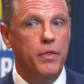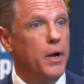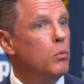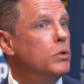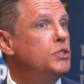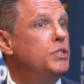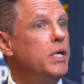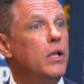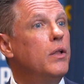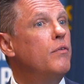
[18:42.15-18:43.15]
there was
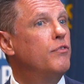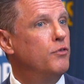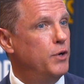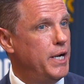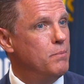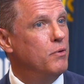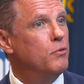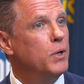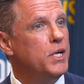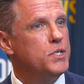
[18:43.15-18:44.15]
still freedom
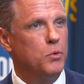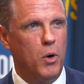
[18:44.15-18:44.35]
of religion.